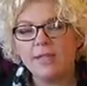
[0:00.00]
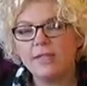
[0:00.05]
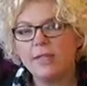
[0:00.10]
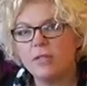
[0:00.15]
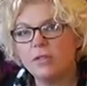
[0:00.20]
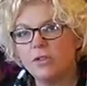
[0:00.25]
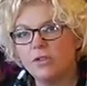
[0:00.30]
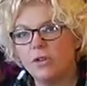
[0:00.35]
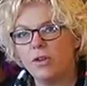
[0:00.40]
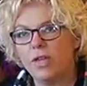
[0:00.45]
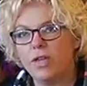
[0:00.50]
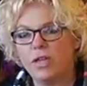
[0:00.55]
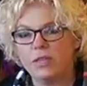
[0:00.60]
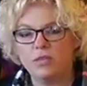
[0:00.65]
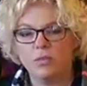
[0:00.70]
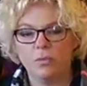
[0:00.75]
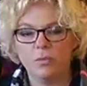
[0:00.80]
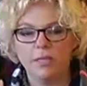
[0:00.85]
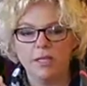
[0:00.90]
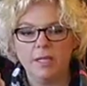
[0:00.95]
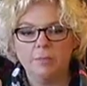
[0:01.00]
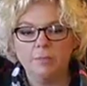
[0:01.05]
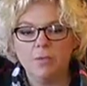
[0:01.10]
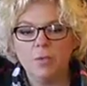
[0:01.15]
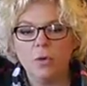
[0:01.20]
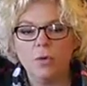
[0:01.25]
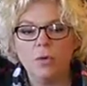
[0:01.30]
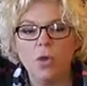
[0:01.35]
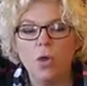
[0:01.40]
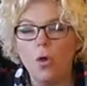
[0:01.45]
center is really
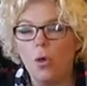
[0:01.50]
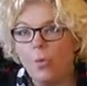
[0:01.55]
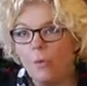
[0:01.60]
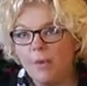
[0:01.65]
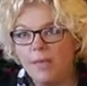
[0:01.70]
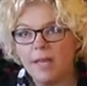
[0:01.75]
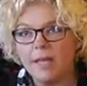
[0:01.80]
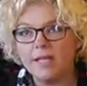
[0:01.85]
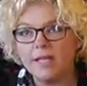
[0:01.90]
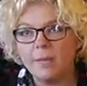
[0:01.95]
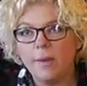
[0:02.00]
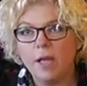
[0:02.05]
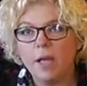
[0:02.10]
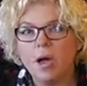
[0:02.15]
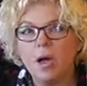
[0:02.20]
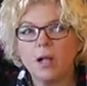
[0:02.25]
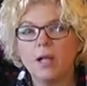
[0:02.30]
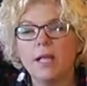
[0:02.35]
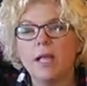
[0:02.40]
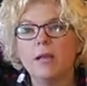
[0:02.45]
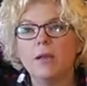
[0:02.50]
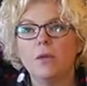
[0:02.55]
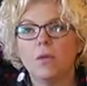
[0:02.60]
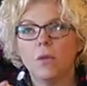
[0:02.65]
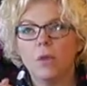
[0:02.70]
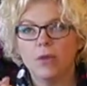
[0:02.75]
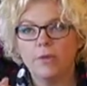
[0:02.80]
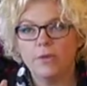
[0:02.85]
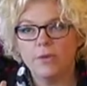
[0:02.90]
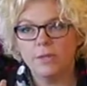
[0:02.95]
blown open, as we call it,
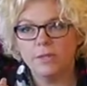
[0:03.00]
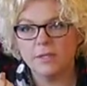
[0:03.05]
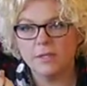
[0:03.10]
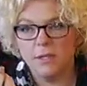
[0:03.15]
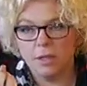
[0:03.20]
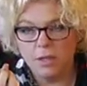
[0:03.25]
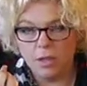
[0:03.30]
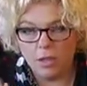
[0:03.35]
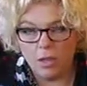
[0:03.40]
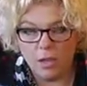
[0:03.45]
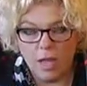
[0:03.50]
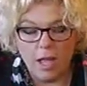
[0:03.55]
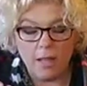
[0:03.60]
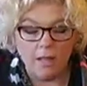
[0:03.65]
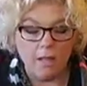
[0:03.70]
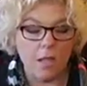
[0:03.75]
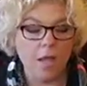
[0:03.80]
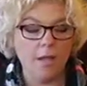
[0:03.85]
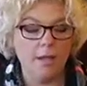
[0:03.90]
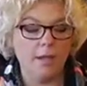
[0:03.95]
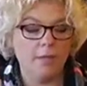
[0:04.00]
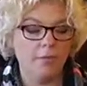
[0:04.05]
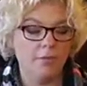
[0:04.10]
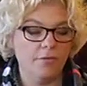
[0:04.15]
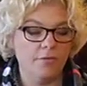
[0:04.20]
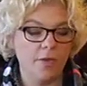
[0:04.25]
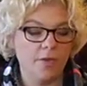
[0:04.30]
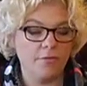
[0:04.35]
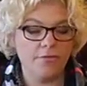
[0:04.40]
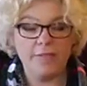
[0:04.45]
or there's a lot
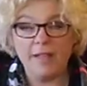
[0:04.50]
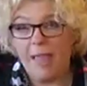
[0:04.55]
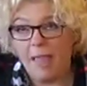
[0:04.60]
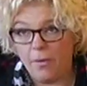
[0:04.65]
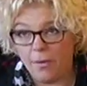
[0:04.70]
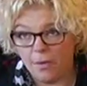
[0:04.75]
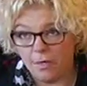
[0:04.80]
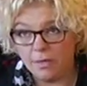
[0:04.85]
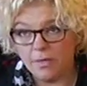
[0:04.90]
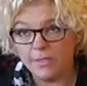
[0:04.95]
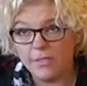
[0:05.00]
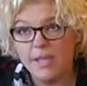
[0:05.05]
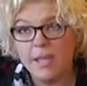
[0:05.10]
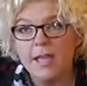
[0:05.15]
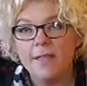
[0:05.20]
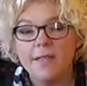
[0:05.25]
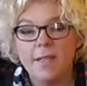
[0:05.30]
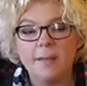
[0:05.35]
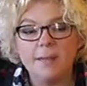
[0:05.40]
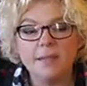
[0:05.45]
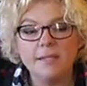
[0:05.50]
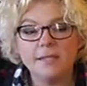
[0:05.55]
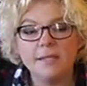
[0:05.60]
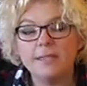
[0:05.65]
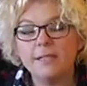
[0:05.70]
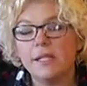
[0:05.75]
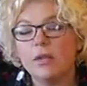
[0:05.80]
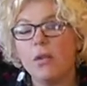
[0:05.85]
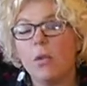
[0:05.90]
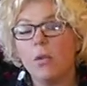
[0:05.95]
of flowers, that means
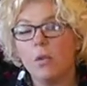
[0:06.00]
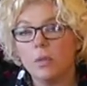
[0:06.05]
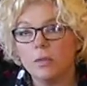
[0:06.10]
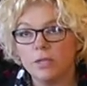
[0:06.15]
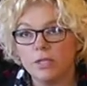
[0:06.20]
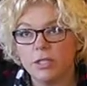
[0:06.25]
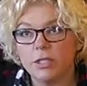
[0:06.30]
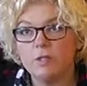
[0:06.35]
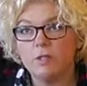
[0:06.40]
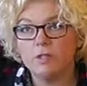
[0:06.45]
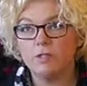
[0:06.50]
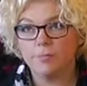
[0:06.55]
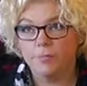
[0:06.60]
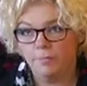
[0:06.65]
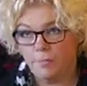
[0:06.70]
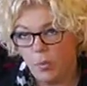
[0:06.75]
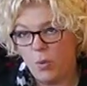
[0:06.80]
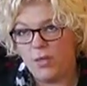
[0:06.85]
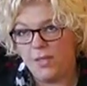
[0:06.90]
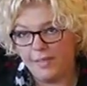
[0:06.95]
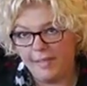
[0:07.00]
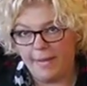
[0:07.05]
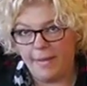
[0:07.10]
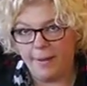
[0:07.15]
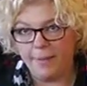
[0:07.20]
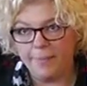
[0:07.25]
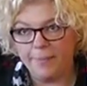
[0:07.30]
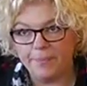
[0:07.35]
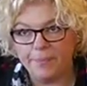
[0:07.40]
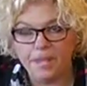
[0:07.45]
it's an older
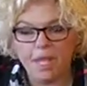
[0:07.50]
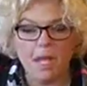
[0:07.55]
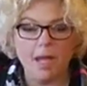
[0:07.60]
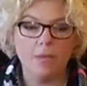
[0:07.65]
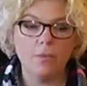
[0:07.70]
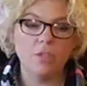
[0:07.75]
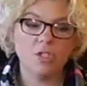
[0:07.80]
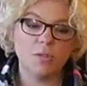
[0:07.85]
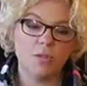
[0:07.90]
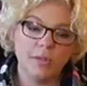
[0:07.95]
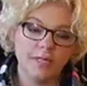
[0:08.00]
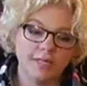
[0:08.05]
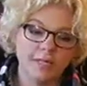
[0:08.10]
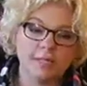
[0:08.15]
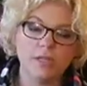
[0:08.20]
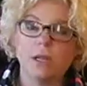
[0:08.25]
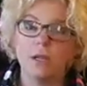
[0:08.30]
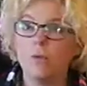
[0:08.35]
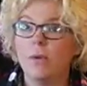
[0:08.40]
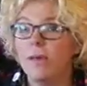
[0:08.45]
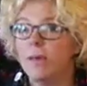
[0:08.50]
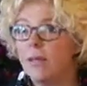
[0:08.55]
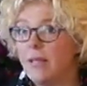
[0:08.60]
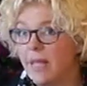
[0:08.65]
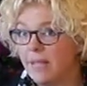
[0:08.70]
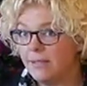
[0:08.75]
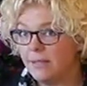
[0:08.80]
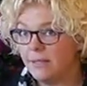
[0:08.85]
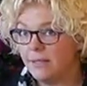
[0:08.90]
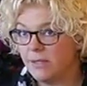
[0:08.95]
poinsettia, which means it's not going to
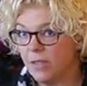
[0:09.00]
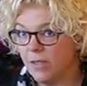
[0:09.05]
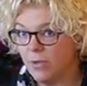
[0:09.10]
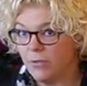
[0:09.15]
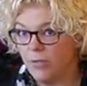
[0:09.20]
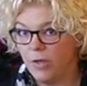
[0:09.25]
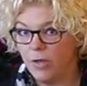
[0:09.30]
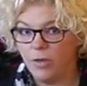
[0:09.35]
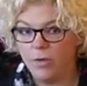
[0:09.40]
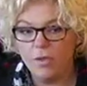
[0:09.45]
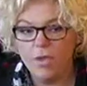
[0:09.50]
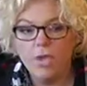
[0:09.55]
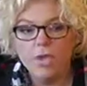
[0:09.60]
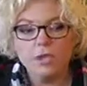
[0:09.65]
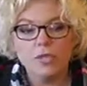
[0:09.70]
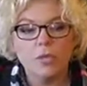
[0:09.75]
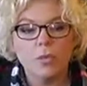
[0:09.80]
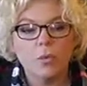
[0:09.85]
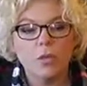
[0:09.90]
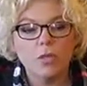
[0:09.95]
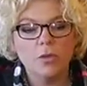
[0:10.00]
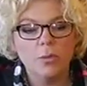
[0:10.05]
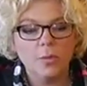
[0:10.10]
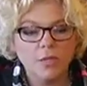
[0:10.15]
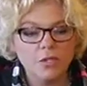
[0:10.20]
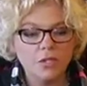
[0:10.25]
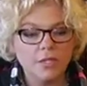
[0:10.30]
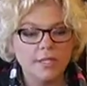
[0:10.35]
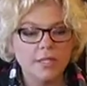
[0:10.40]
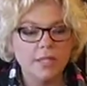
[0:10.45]
last as long for you. So when you're
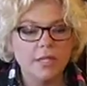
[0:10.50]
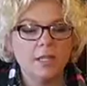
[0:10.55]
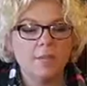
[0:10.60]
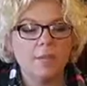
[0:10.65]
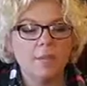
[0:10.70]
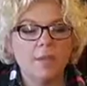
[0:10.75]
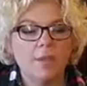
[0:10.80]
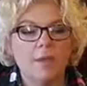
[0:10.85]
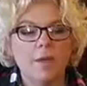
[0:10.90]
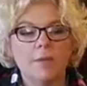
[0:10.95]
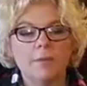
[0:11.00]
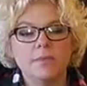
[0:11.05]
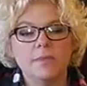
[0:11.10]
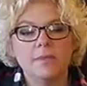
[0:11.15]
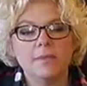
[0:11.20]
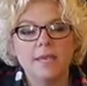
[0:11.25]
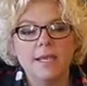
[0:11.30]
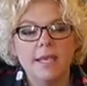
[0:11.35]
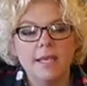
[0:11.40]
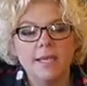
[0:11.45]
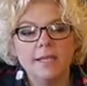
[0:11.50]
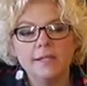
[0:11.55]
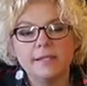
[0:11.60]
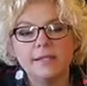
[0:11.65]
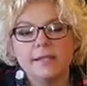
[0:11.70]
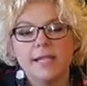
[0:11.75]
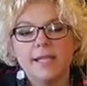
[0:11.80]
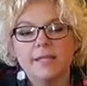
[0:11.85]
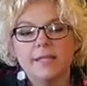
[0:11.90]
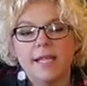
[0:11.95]
purchasing them, you want them to be
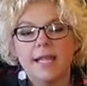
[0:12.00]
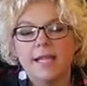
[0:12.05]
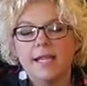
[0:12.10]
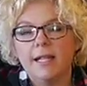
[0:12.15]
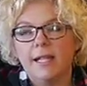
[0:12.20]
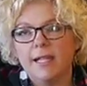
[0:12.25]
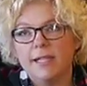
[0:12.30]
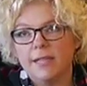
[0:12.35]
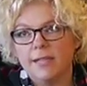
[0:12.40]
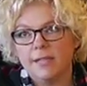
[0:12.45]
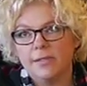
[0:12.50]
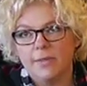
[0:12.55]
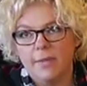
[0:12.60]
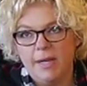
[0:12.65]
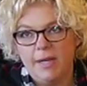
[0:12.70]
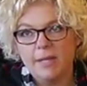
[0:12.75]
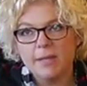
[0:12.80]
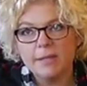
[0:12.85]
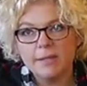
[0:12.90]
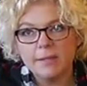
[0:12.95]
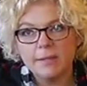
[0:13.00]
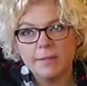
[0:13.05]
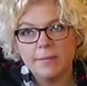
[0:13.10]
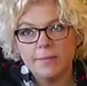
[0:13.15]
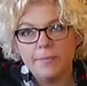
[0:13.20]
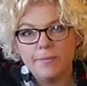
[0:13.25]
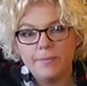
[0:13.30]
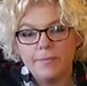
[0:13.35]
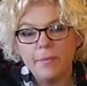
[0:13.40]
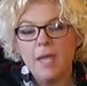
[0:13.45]
nice and tight like this one is.
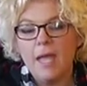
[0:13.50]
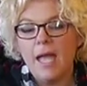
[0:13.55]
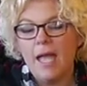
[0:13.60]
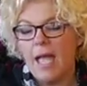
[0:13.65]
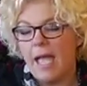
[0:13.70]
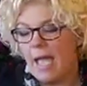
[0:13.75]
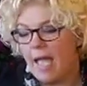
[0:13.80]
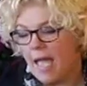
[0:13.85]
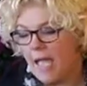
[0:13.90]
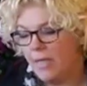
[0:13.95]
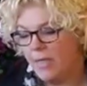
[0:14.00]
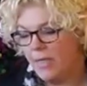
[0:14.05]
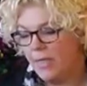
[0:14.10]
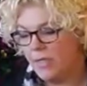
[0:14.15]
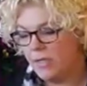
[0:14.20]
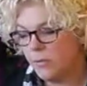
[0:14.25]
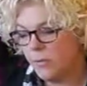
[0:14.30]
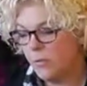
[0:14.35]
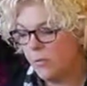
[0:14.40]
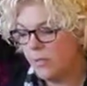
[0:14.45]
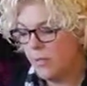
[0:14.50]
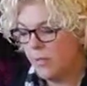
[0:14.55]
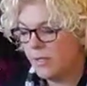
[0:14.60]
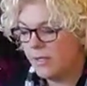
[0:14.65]
And this one, for